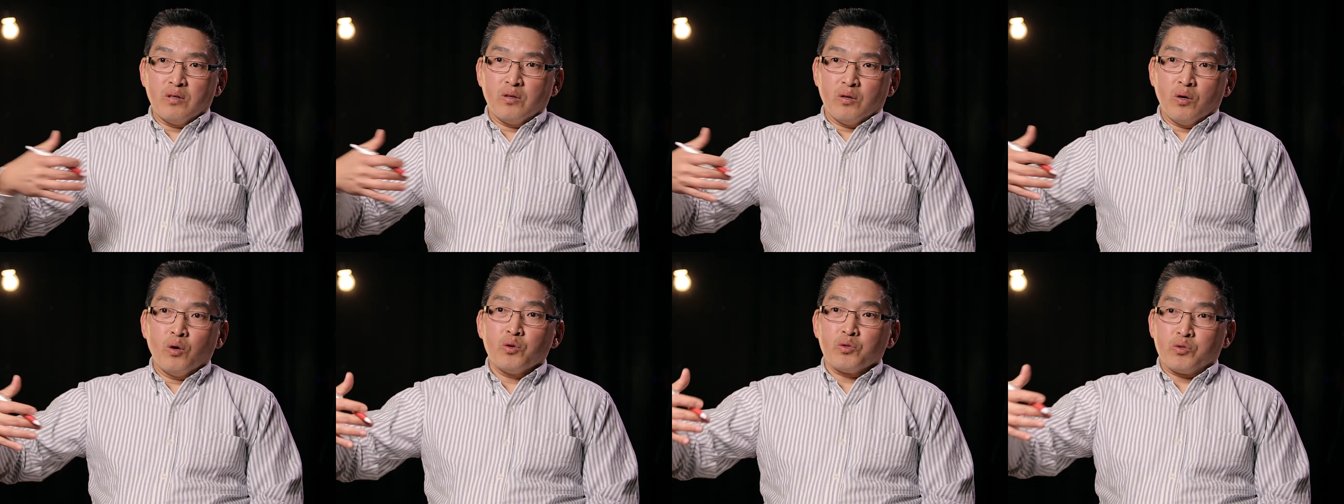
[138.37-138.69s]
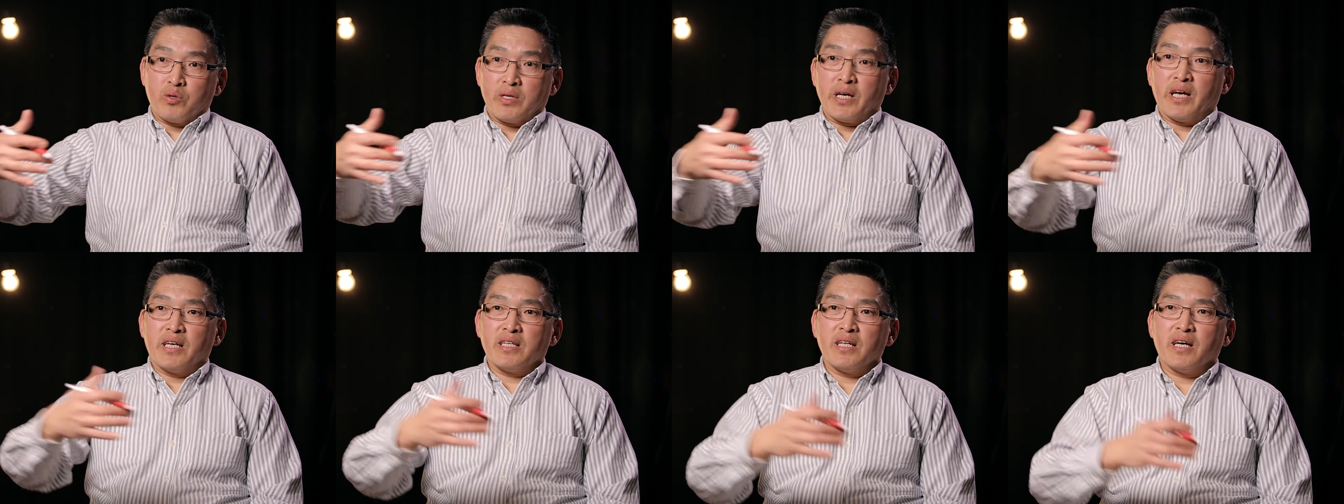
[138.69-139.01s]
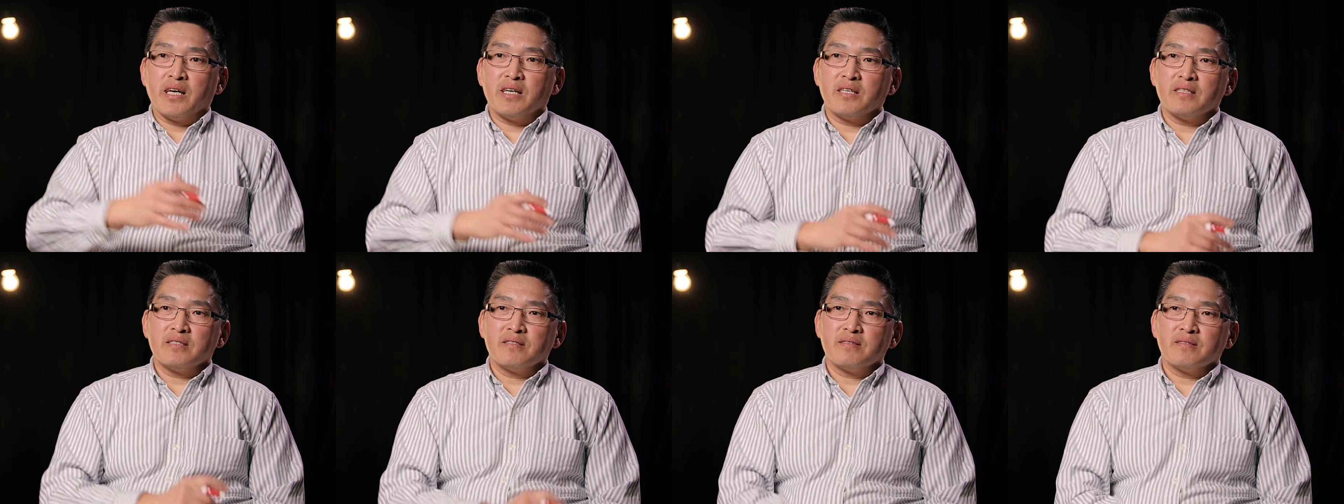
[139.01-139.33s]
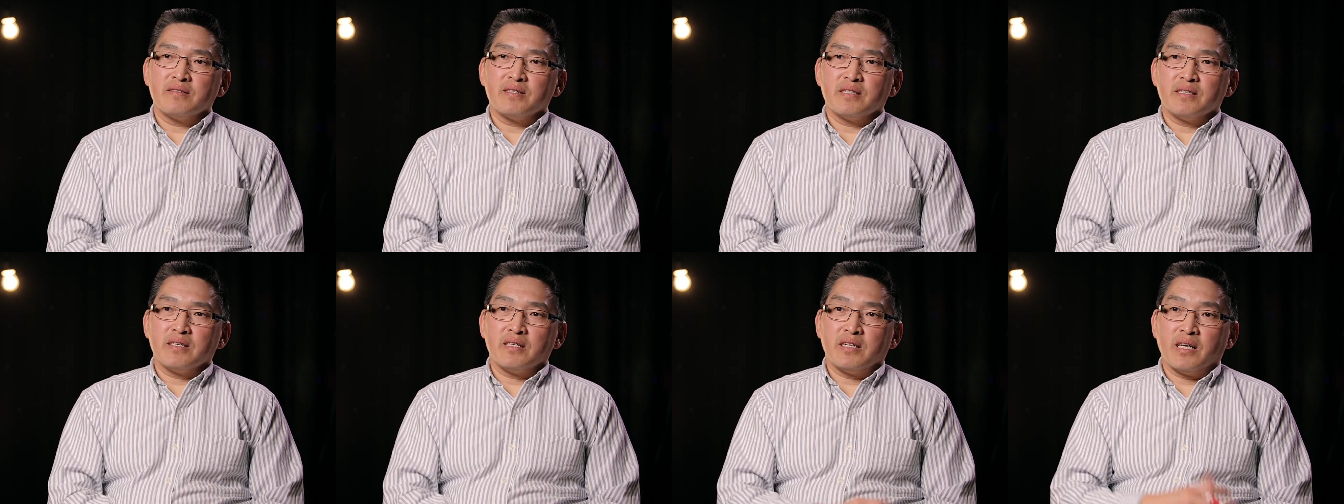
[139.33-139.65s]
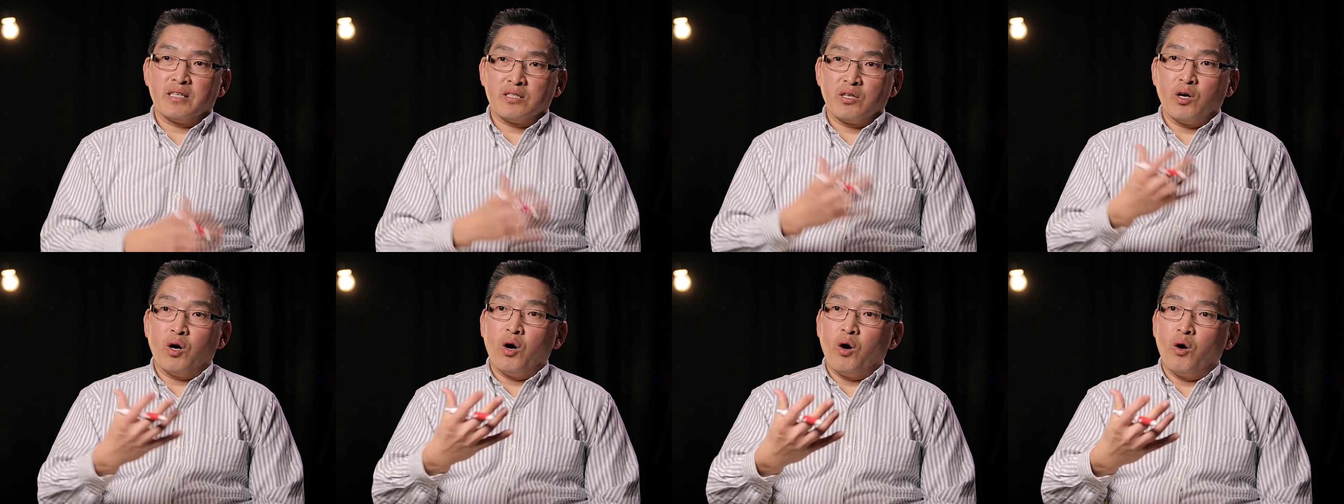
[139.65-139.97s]
all together
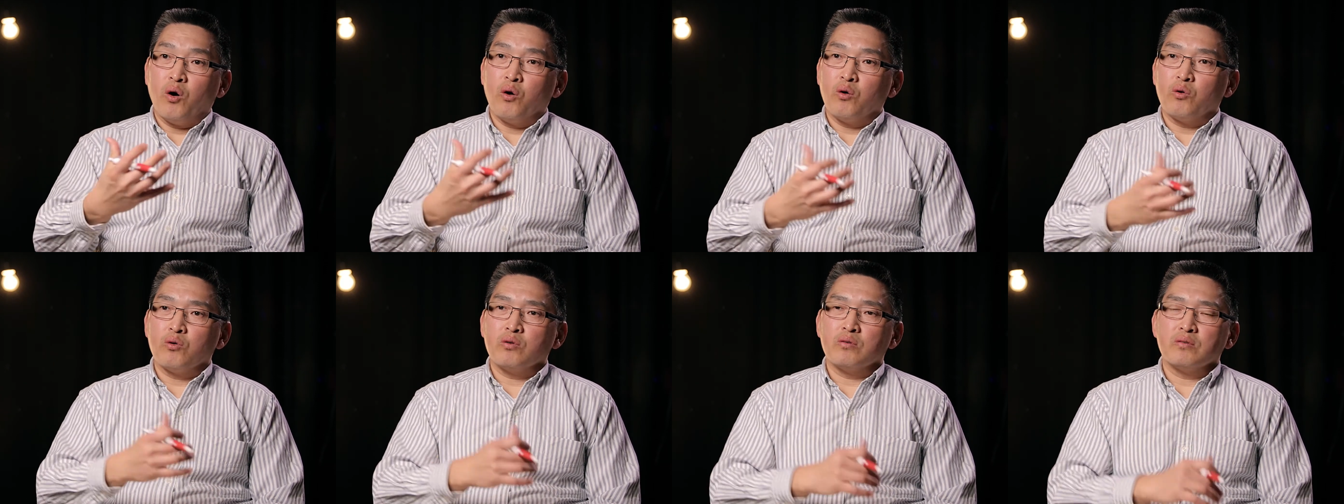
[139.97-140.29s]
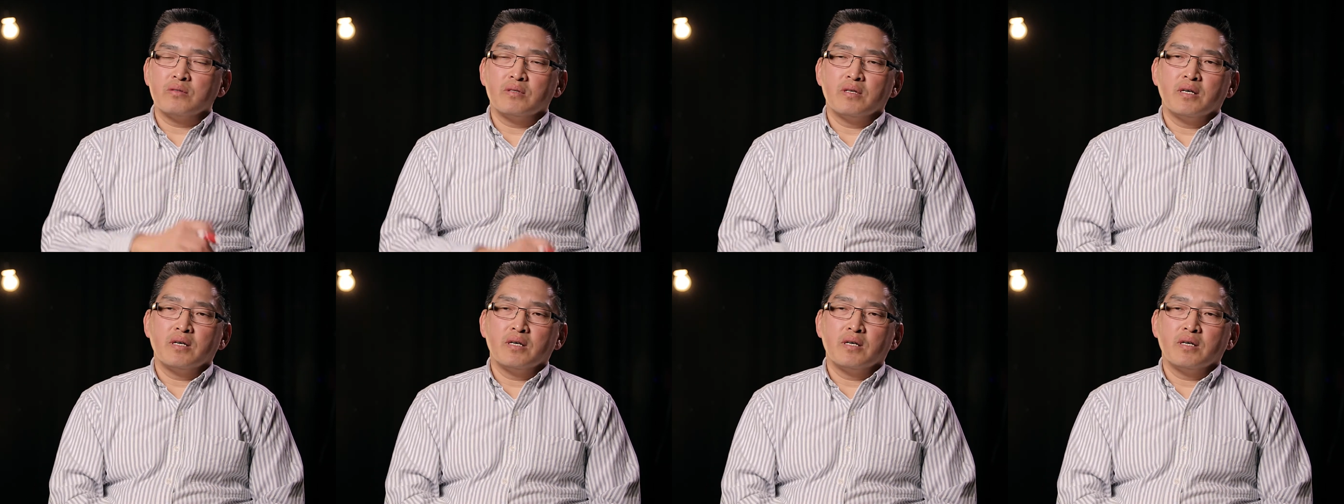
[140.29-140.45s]
as a whole.